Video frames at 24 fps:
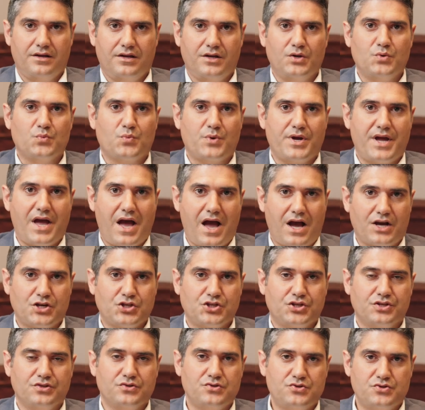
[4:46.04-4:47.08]
in
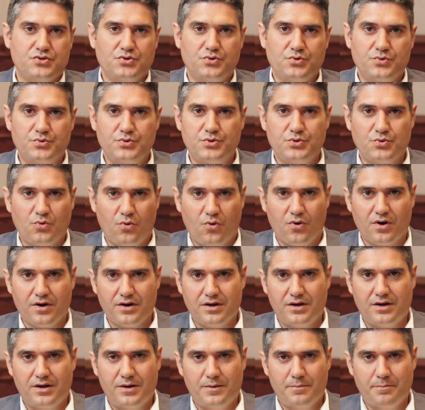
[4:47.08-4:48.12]
reaction to your
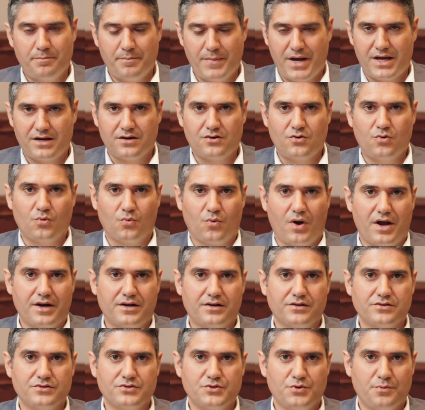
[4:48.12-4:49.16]
medical
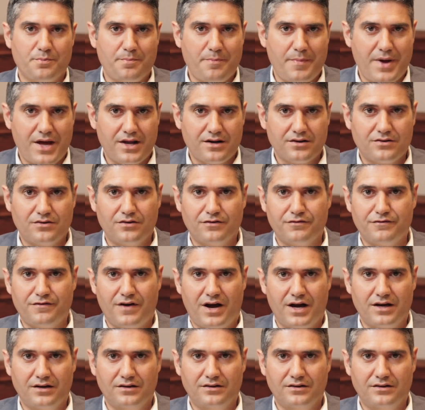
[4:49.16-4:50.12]
records, your medical file.